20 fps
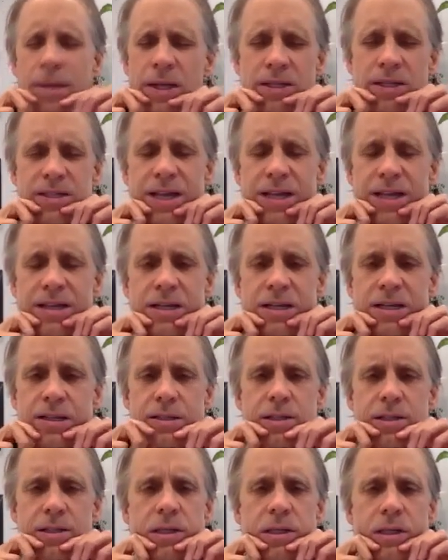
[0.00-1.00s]

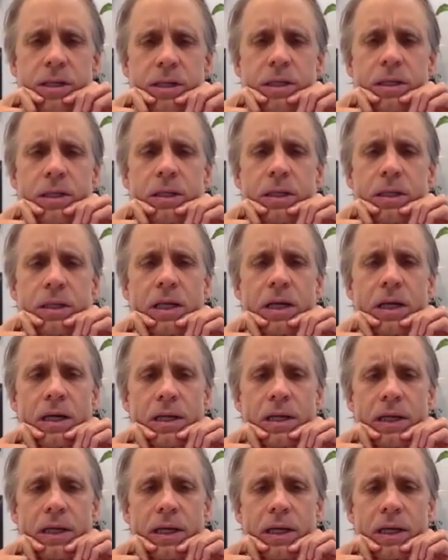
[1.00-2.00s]
tendons that are
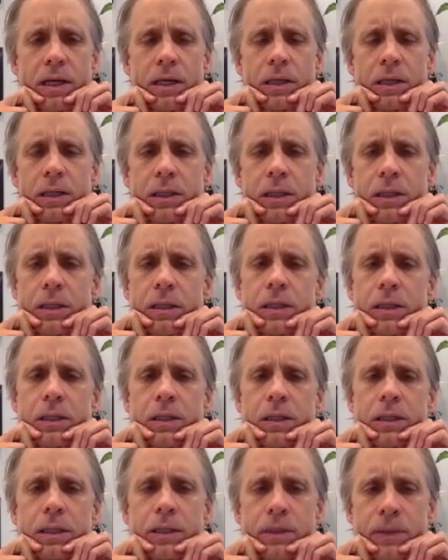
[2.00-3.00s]
there
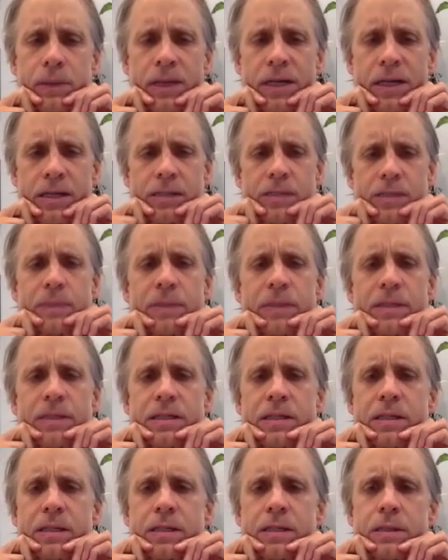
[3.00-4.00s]
that we're actually
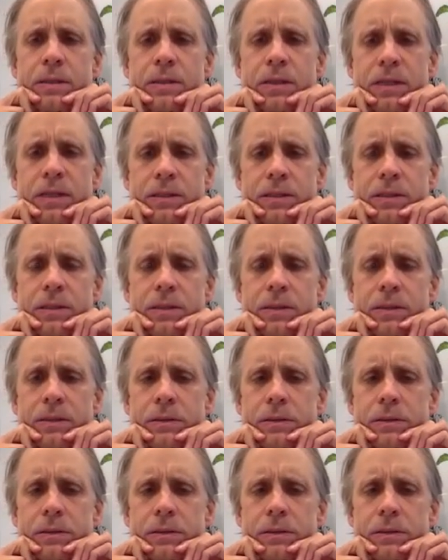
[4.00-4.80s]
pressing into also.